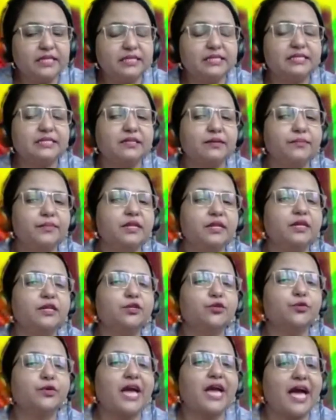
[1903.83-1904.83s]
That means
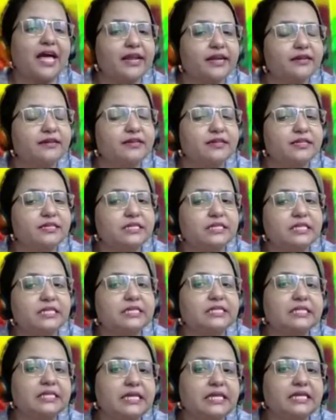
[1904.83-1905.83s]
similar to
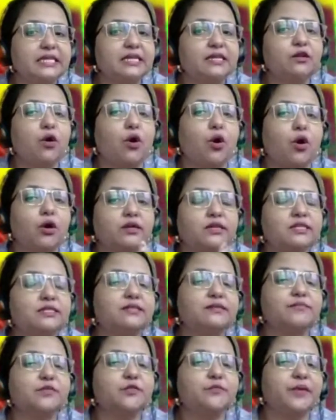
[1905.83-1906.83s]
characteristics seen in
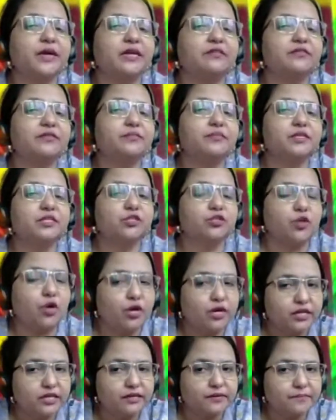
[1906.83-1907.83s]
autism
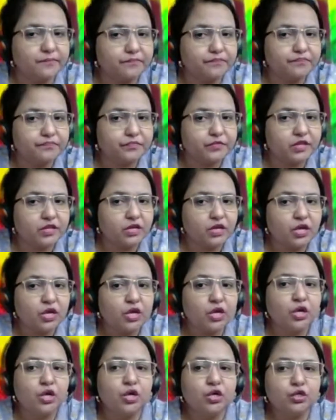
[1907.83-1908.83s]
spectrum disorder.
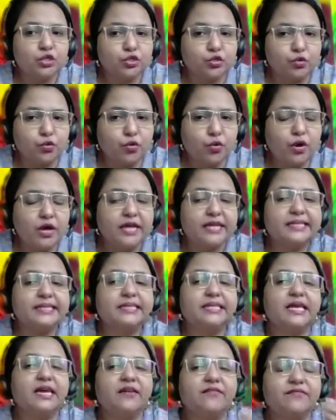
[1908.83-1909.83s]

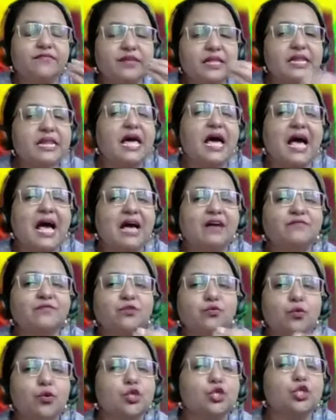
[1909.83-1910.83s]
So they
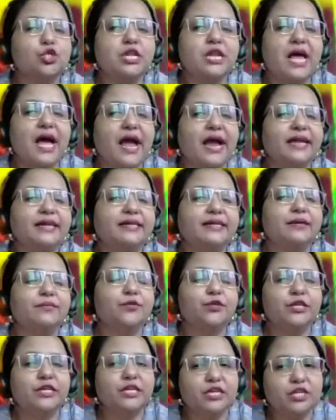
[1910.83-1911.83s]
will have social
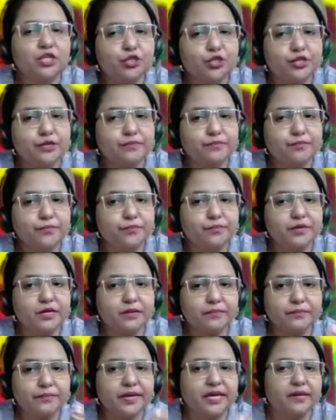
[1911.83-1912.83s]
and
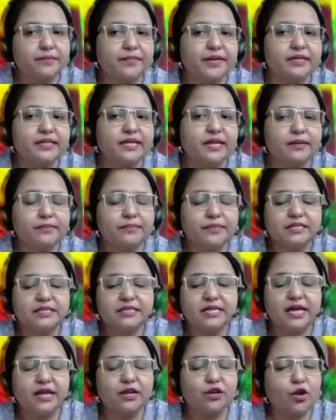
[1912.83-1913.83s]
communication
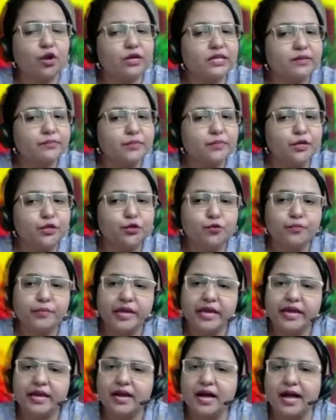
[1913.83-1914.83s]
impairment. That means they are not
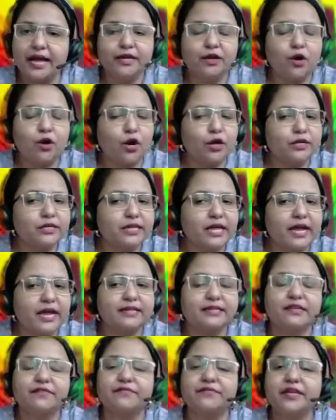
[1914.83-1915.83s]
able to make eye
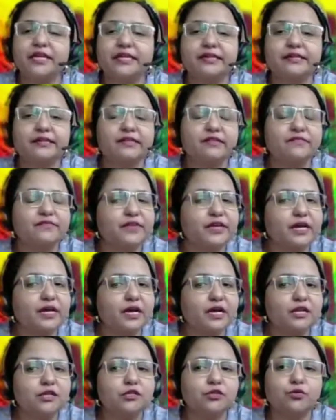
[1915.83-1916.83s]
contact, they feel
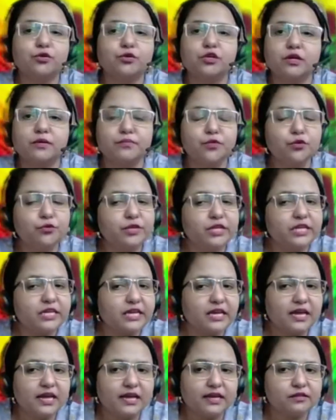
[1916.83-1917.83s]
it difficult to
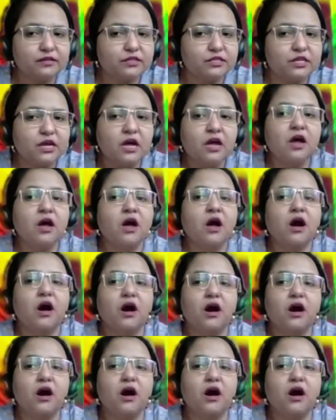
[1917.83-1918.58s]
communicate